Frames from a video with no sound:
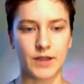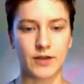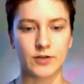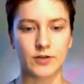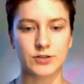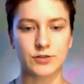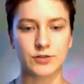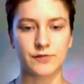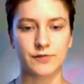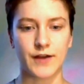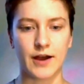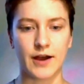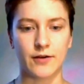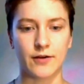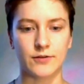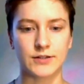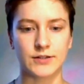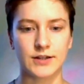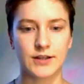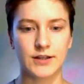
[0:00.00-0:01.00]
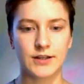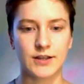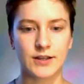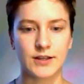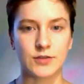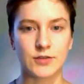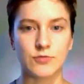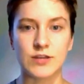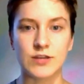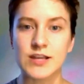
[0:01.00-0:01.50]
also found
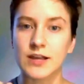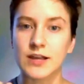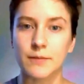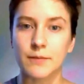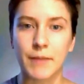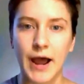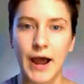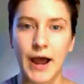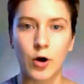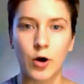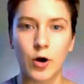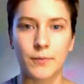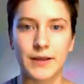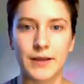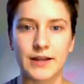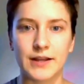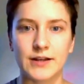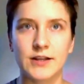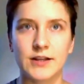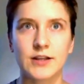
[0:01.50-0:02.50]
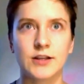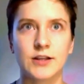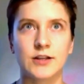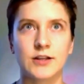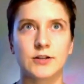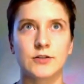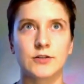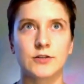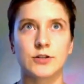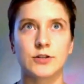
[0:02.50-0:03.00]
unique empowerment
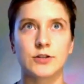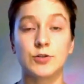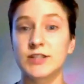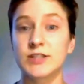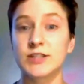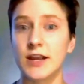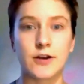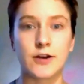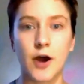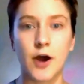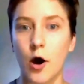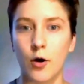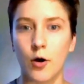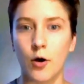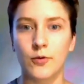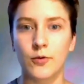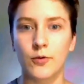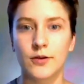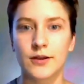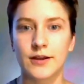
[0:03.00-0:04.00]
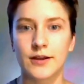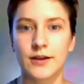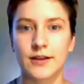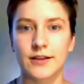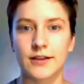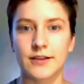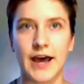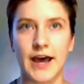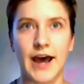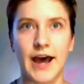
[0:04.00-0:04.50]
to say no,
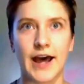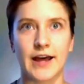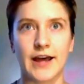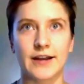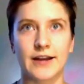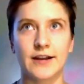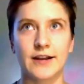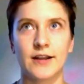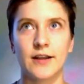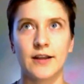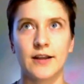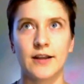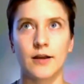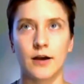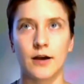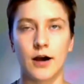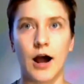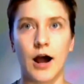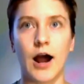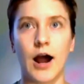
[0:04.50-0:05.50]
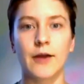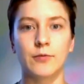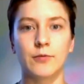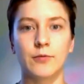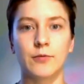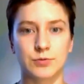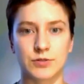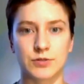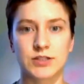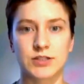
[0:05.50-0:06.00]
that I
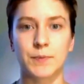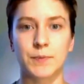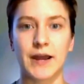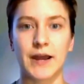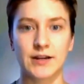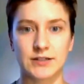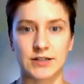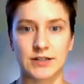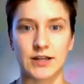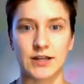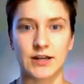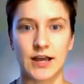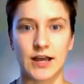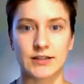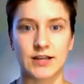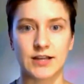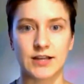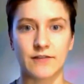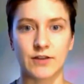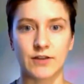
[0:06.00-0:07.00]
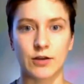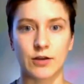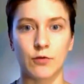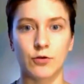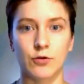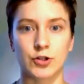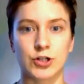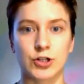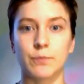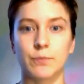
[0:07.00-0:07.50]
was respected as having
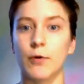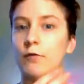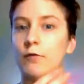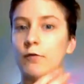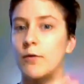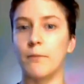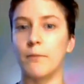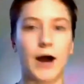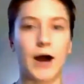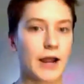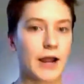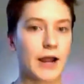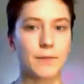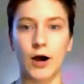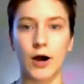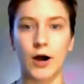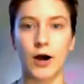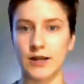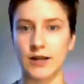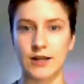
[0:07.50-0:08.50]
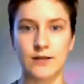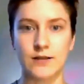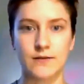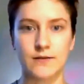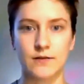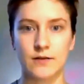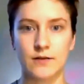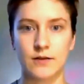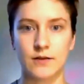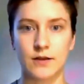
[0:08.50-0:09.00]
ownership over my body,
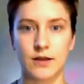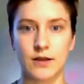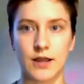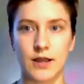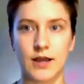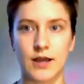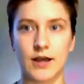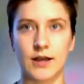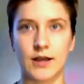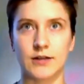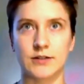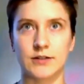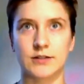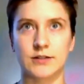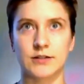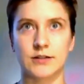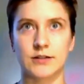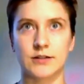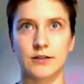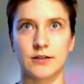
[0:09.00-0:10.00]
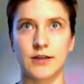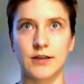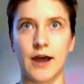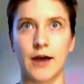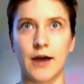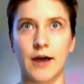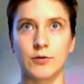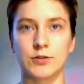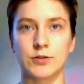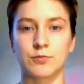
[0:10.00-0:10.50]
and
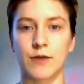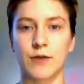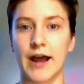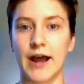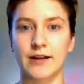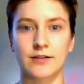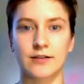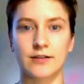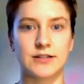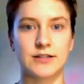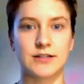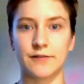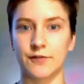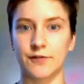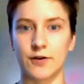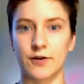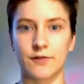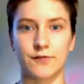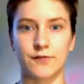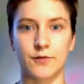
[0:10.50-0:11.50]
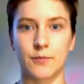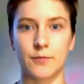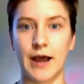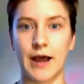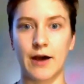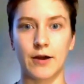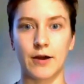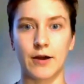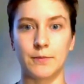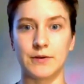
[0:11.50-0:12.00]
that was radically different from
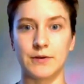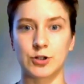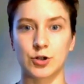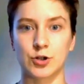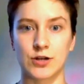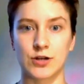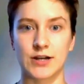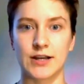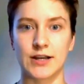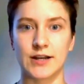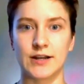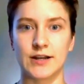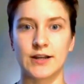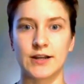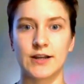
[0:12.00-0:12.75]
how I'd been treated